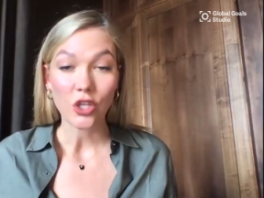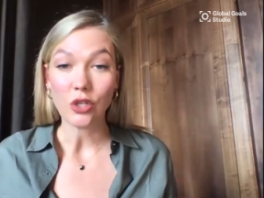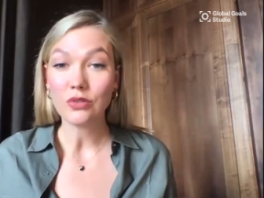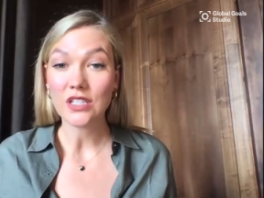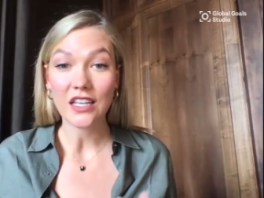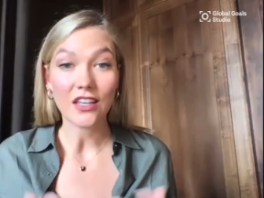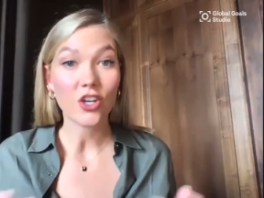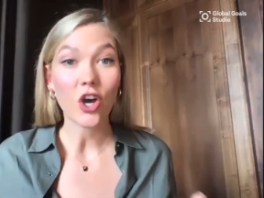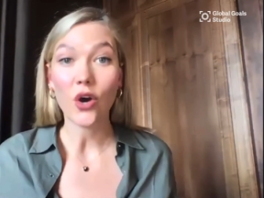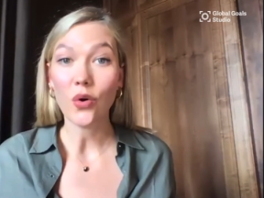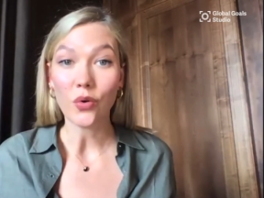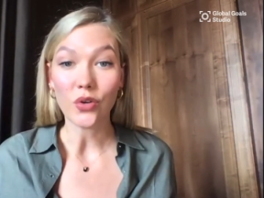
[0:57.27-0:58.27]
using
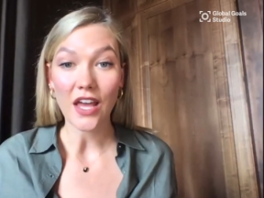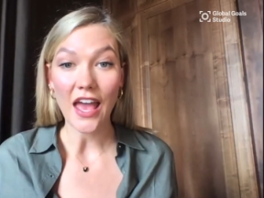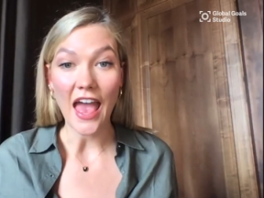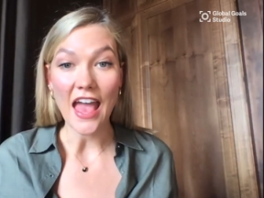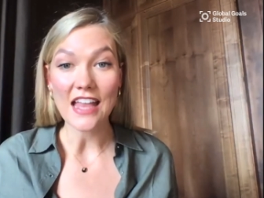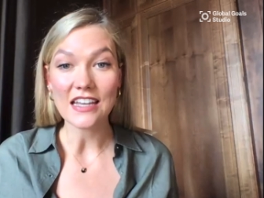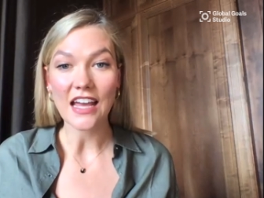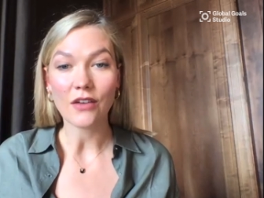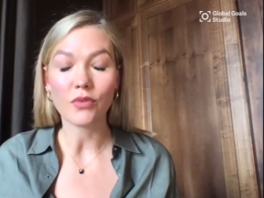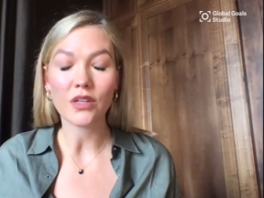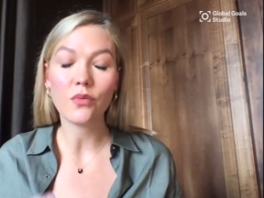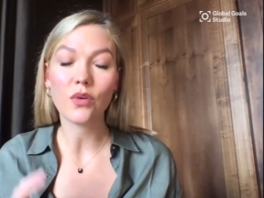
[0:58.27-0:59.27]
code. And I
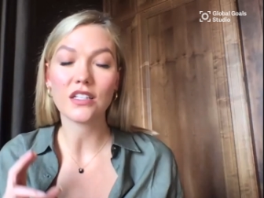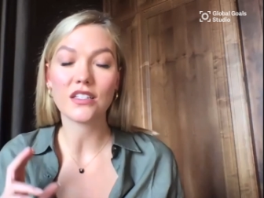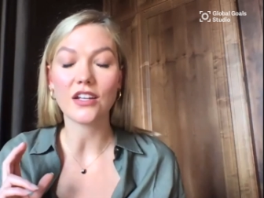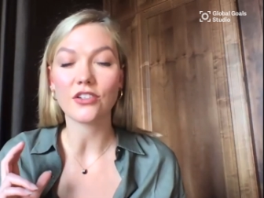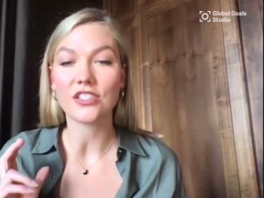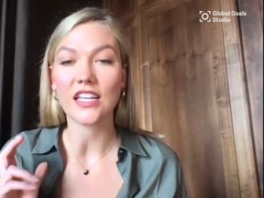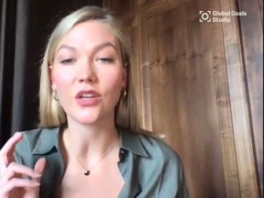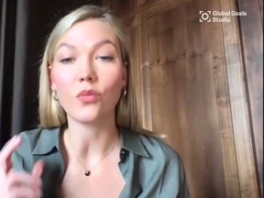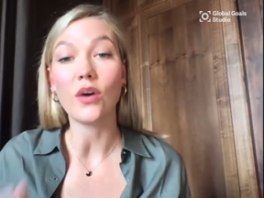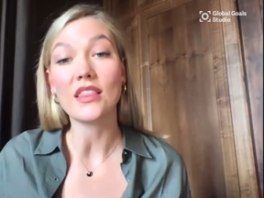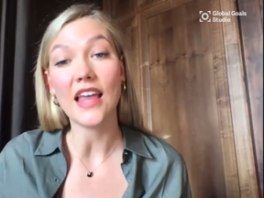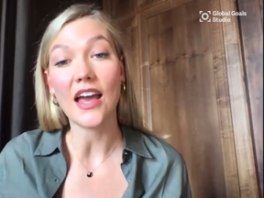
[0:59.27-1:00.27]
really wanted to understand
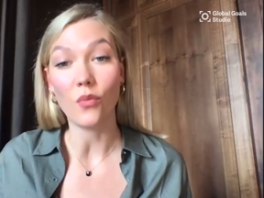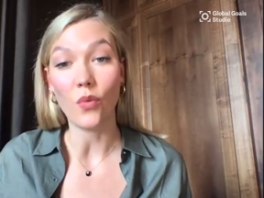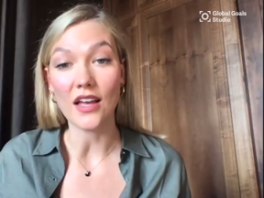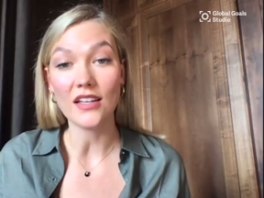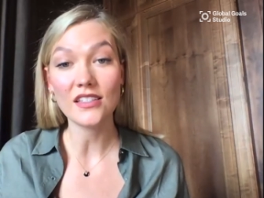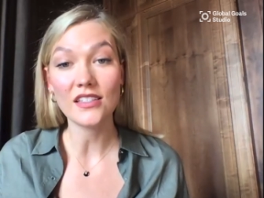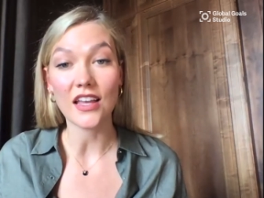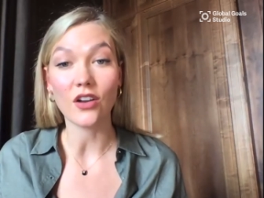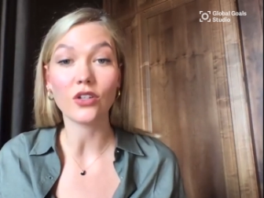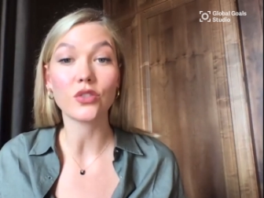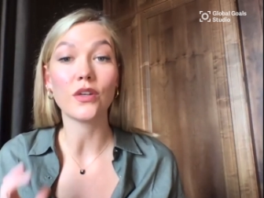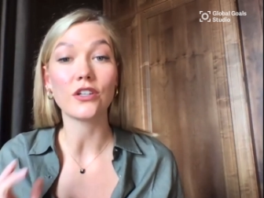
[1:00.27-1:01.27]
what that was and
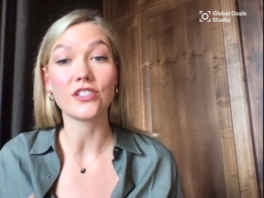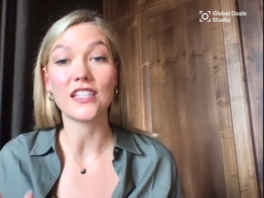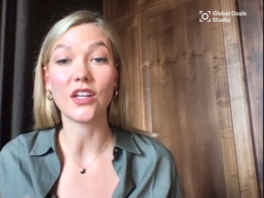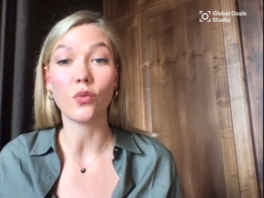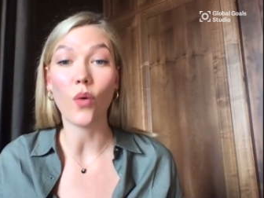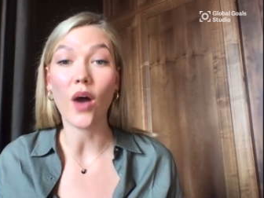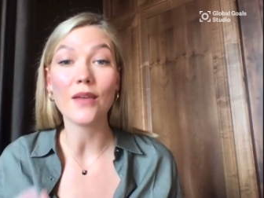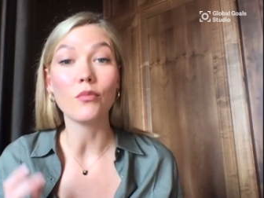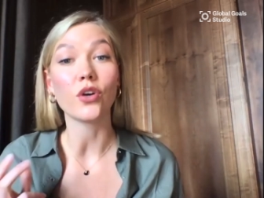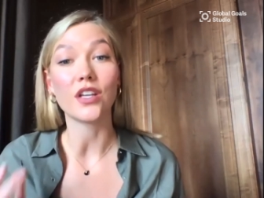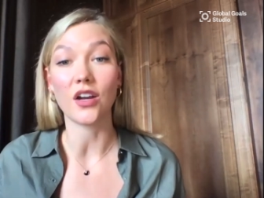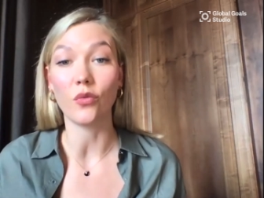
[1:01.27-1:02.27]
also understand why
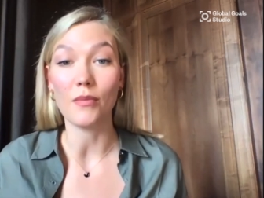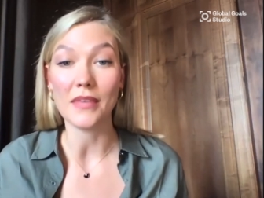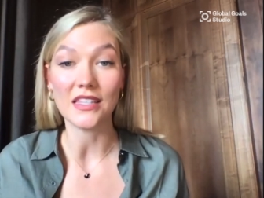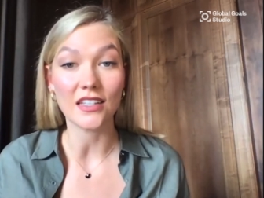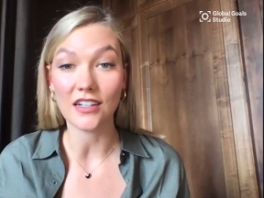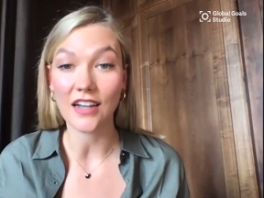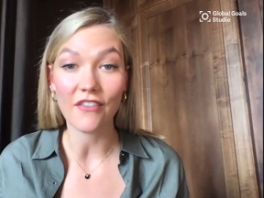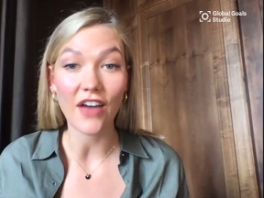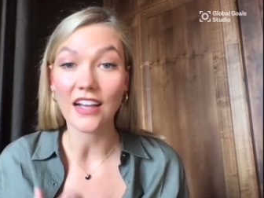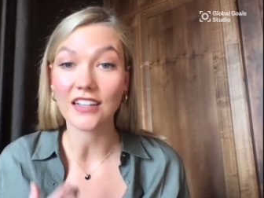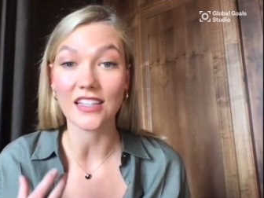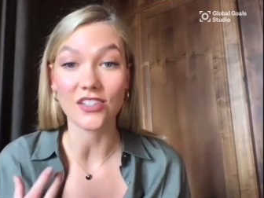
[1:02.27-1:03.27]
more young women didn't have
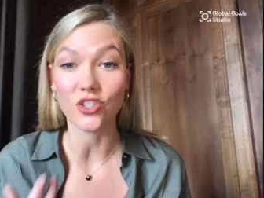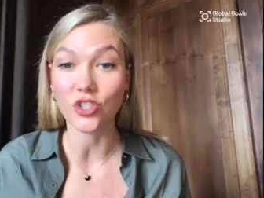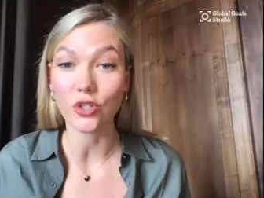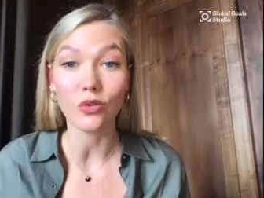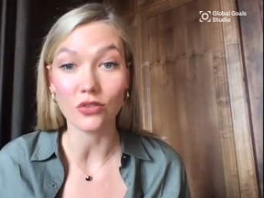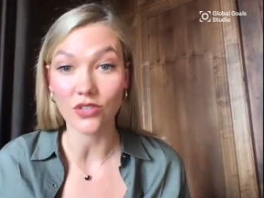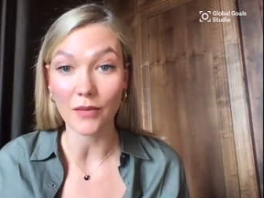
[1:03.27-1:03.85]
access to those